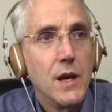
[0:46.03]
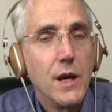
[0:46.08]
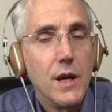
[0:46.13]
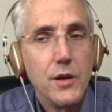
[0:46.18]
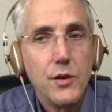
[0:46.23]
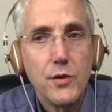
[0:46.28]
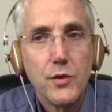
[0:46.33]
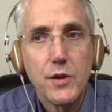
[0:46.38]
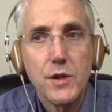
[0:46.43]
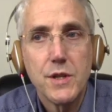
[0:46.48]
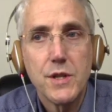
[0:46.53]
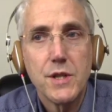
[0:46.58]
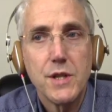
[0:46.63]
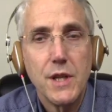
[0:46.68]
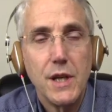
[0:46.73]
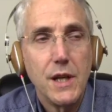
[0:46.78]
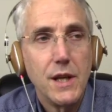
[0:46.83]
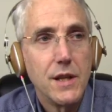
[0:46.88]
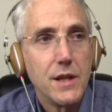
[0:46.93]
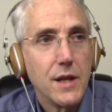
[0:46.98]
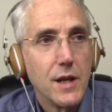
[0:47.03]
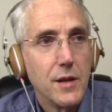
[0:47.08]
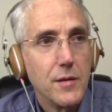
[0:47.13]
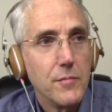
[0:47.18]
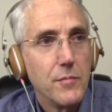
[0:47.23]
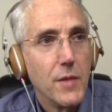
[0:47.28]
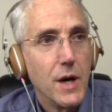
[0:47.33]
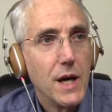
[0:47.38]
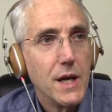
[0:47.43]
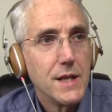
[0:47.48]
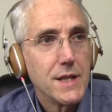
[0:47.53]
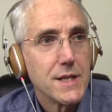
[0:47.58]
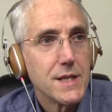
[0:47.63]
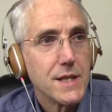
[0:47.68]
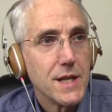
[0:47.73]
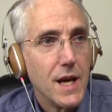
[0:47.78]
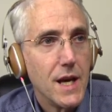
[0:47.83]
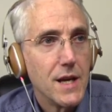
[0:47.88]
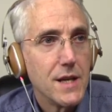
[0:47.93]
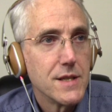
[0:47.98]
You can see that mine
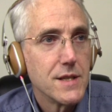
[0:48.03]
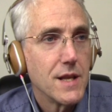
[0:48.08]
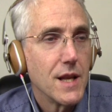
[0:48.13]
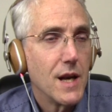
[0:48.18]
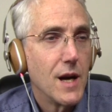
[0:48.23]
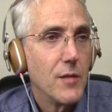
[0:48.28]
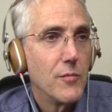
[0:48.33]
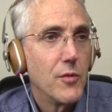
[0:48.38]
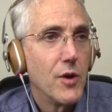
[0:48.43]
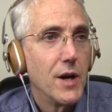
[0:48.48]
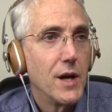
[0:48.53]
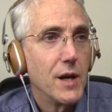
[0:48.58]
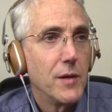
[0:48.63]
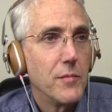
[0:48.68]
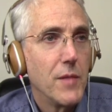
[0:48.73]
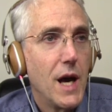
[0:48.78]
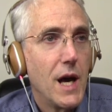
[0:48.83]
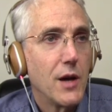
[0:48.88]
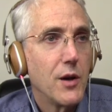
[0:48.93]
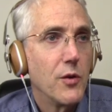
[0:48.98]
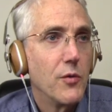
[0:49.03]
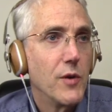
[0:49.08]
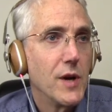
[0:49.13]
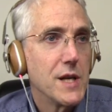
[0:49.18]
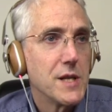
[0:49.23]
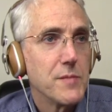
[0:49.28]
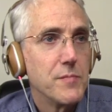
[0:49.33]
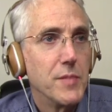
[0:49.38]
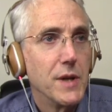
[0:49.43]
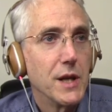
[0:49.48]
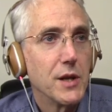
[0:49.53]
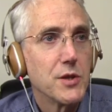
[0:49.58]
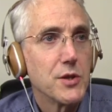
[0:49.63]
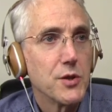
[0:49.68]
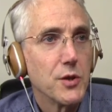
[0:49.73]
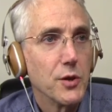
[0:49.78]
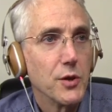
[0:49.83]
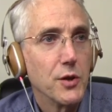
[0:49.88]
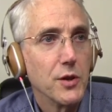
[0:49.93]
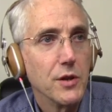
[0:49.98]
says that I'm running macOS Big
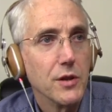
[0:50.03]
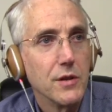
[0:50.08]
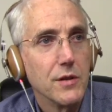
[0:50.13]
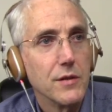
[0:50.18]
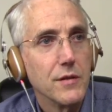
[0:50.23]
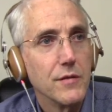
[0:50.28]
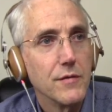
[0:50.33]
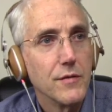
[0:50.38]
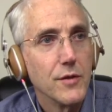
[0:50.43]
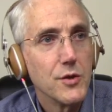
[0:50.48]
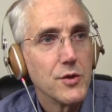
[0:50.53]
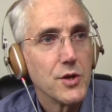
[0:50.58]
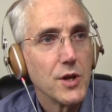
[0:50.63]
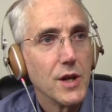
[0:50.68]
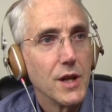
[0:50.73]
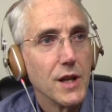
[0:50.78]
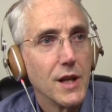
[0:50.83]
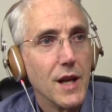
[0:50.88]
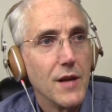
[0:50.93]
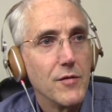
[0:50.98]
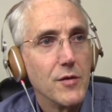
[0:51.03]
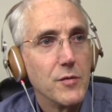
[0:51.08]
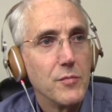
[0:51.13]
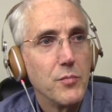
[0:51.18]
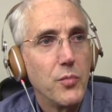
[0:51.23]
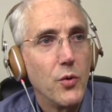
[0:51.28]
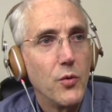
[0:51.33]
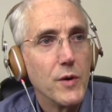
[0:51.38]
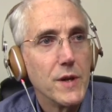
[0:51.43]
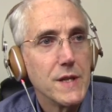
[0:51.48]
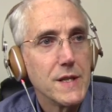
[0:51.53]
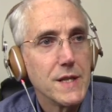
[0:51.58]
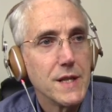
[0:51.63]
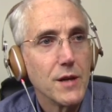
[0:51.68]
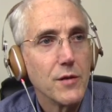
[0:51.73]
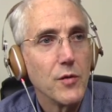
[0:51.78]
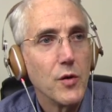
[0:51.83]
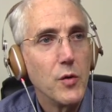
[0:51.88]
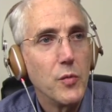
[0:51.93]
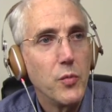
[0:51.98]
Sur version
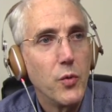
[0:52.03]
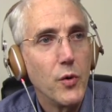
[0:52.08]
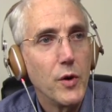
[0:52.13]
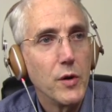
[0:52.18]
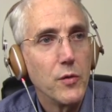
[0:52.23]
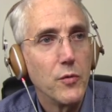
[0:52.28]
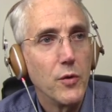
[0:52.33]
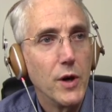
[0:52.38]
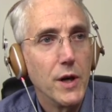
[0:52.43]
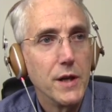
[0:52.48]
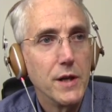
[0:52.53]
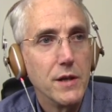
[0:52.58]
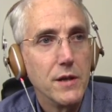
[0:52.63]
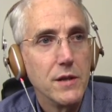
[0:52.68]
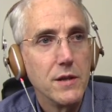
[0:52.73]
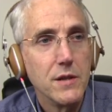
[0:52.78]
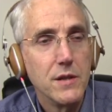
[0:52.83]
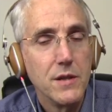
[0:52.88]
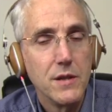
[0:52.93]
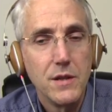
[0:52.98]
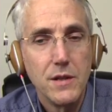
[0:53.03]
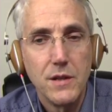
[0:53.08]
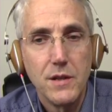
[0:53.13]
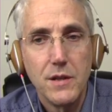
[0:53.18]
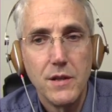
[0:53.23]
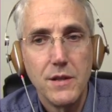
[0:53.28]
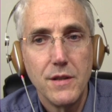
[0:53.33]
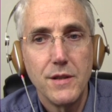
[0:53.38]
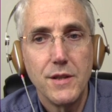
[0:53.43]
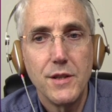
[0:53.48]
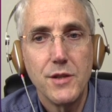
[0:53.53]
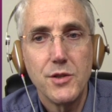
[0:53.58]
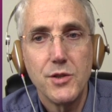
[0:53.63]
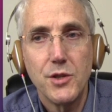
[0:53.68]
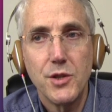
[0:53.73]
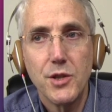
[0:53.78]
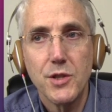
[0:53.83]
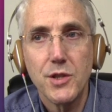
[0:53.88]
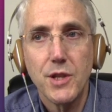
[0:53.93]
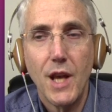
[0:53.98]
11.0.1. This
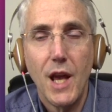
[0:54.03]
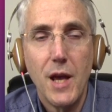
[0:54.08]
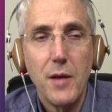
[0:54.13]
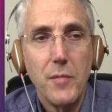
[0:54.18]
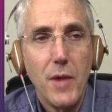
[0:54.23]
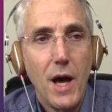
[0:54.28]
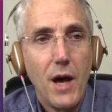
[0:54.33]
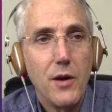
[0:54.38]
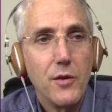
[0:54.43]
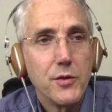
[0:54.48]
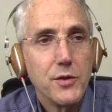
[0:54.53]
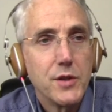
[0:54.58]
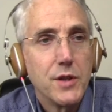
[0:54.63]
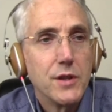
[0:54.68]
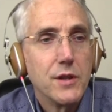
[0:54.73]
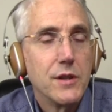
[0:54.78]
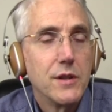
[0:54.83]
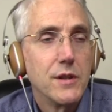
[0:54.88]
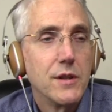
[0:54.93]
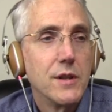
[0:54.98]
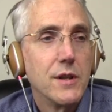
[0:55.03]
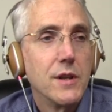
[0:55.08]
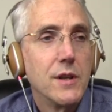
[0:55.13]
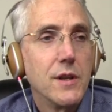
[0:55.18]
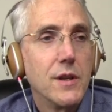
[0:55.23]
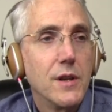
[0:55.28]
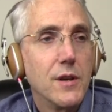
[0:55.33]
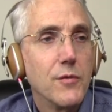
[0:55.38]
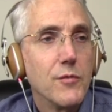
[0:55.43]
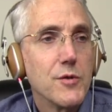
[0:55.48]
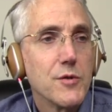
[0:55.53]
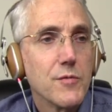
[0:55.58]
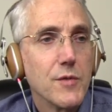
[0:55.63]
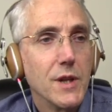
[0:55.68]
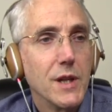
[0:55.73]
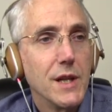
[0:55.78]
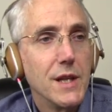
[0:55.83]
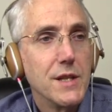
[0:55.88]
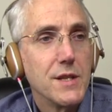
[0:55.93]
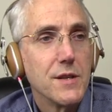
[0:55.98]
just came out, was
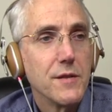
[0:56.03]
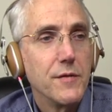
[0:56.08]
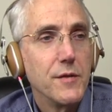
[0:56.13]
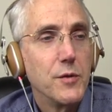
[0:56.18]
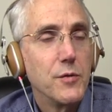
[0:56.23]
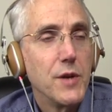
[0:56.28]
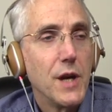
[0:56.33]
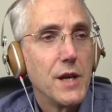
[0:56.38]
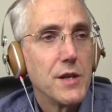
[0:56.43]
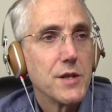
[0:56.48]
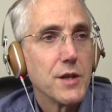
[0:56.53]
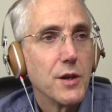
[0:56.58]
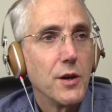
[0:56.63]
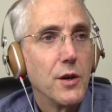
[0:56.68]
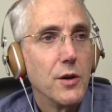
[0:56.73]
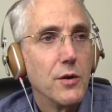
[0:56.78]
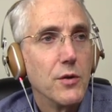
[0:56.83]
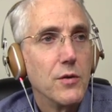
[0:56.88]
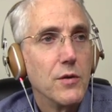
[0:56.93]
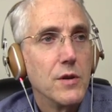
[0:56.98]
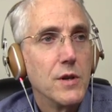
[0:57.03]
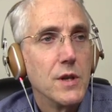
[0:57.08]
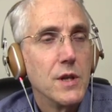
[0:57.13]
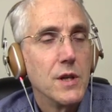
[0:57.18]
released a few days ago.